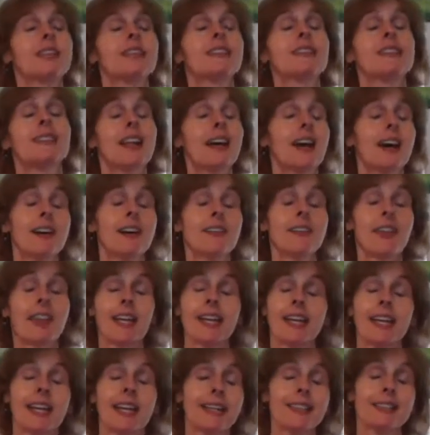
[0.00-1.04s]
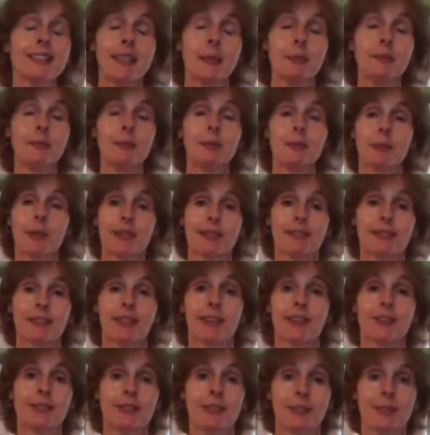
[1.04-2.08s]
love and accept
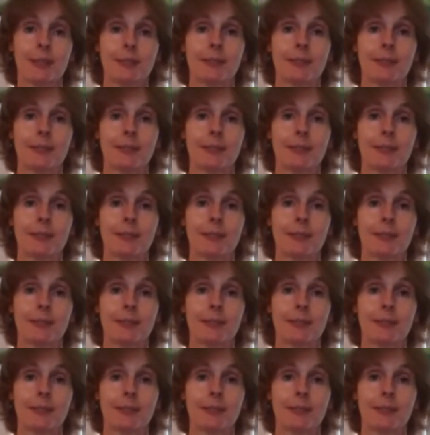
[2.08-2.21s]
myself.